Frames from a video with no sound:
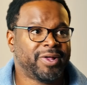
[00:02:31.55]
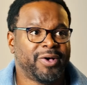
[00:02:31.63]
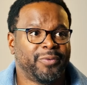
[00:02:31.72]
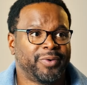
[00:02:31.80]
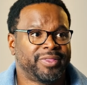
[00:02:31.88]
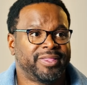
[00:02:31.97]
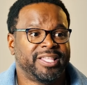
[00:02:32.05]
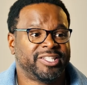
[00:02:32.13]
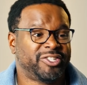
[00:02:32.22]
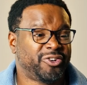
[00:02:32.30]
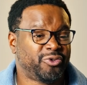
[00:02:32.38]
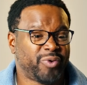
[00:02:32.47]
on with
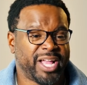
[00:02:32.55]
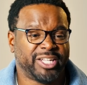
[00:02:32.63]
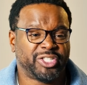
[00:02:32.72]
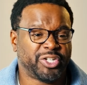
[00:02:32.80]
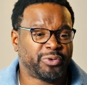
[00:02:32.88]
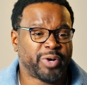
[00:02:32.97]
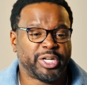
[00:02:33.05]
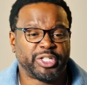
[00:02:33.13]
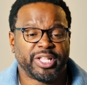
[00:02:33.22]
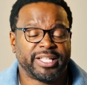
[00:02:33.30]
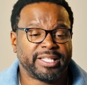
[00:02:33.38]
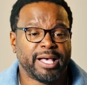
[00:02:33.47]
this great
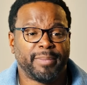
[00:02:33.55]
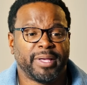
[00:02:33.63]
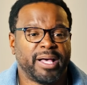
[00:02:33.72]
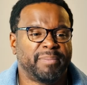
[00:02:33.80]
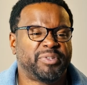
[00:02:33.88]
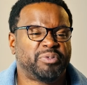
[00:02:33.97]
generation that's coming up,